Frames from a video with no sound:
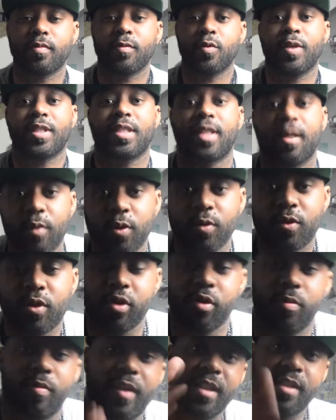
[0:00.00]
What's up,
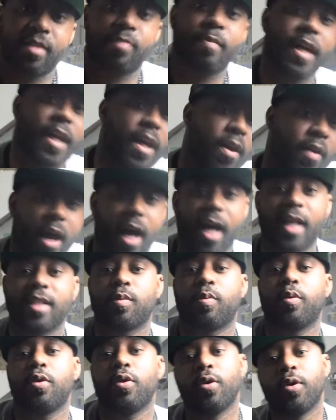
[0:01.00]
YouTube? This is Michael the
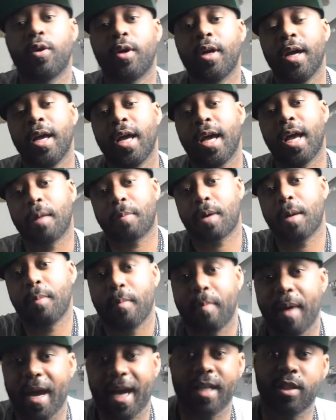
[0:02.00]
Entrepreneur, and I'm coming
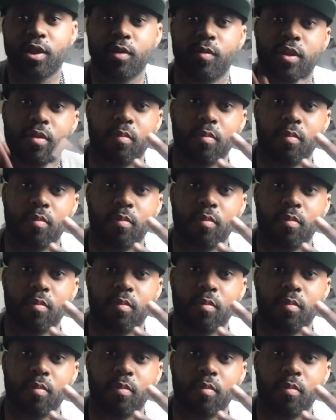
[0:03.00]
back at you with some